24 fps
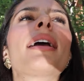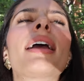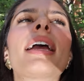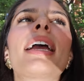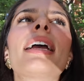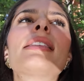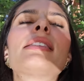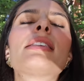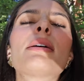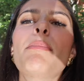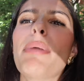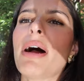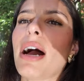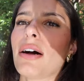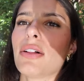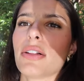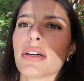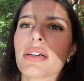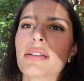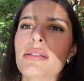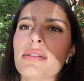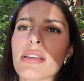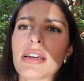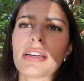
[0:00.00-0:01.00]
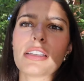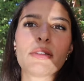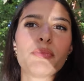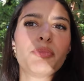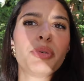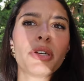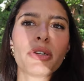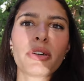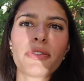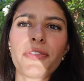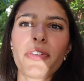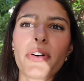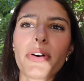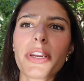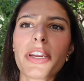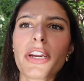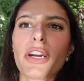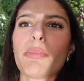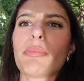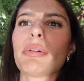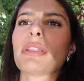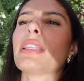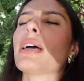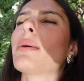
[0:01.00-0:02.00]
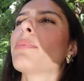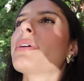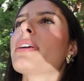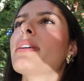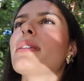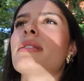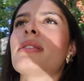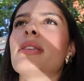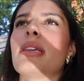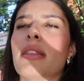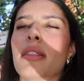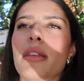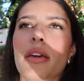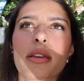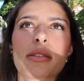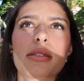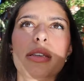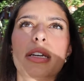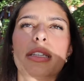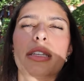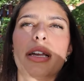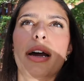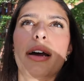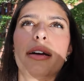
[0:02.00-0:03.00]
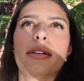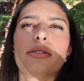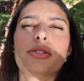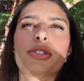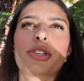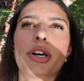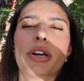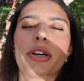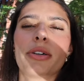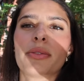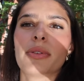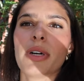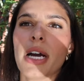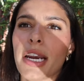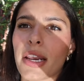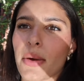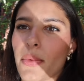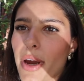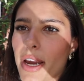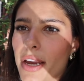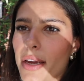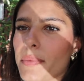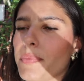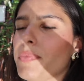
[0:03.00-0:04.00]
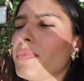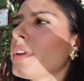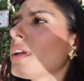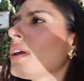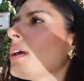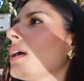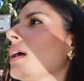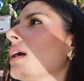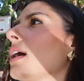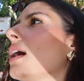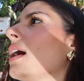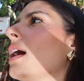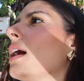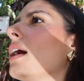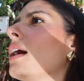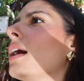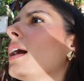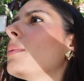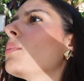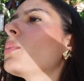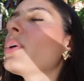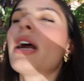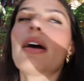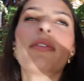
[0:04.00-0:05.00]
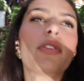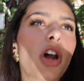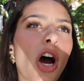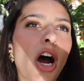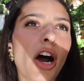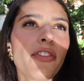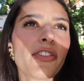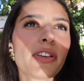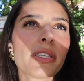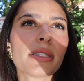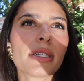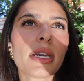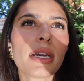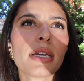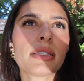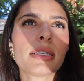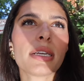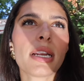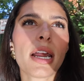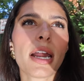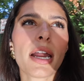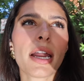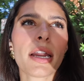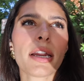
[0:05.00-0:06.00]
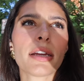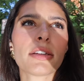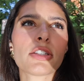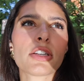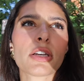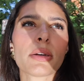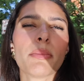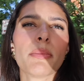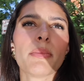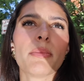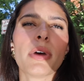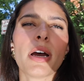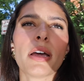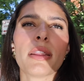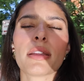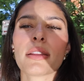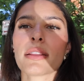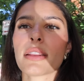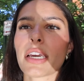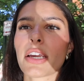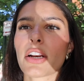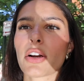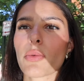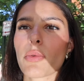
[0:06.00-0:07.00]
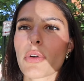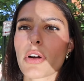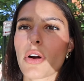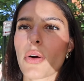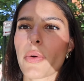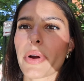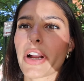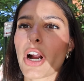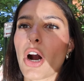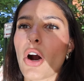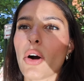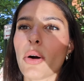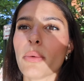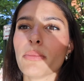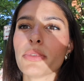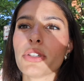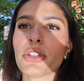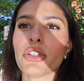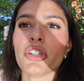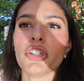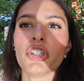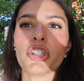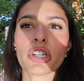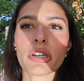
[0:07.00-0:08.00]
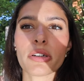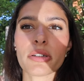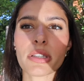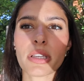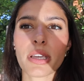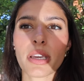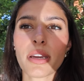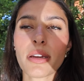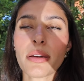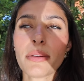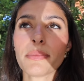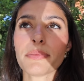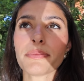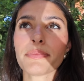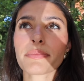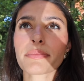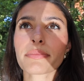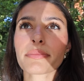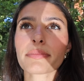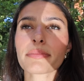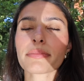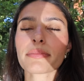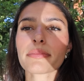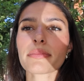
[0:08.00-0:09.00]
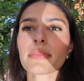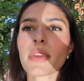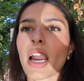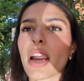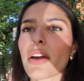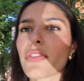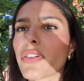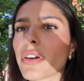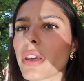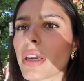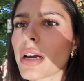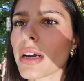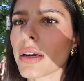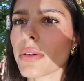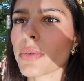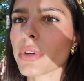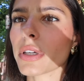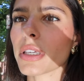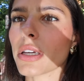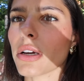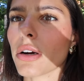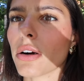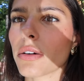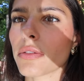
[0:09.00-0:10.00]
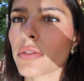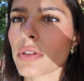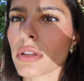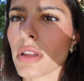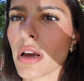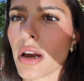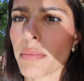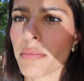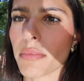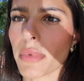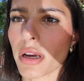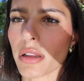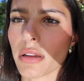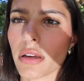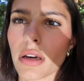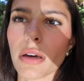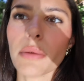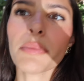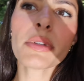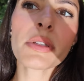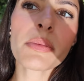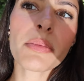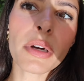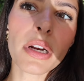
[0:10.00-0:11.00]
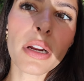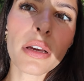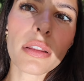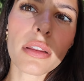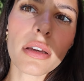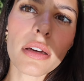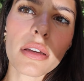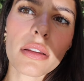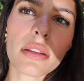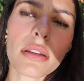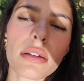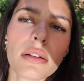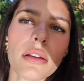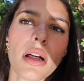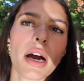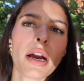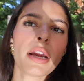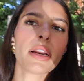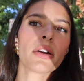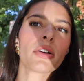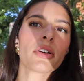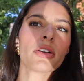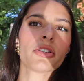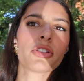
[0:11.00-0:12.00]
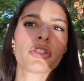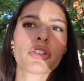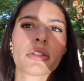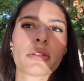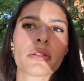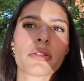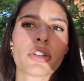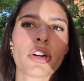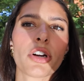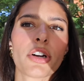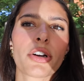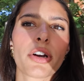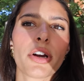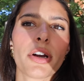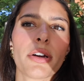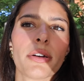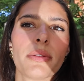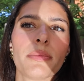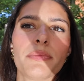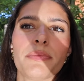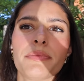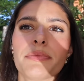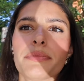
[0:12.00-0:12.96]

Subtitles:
it's a balance. It's beautiful here, but then we see things like that. So anyway, we have an office day today, and then later we're going home to New Jersey. I feel like I really overlined my lips, but I think the liner is just darker.